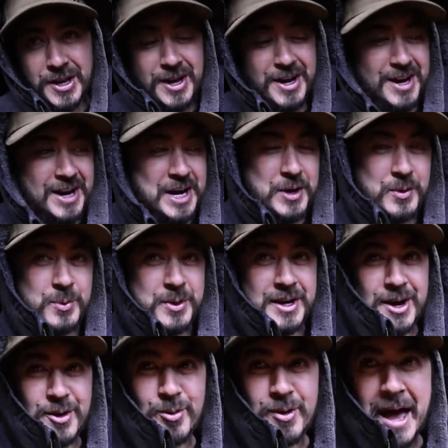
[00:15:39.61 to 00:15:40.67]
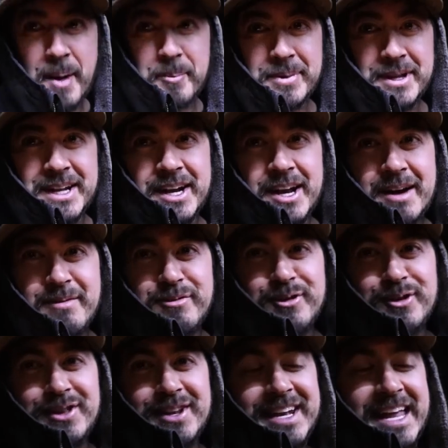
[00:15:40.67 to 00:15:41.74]
All right, we are wrapping it up
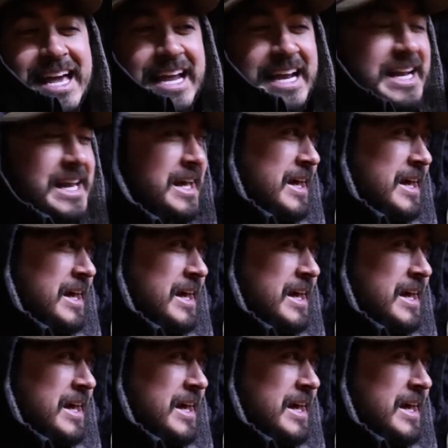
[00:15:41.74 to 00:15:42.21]
for the night.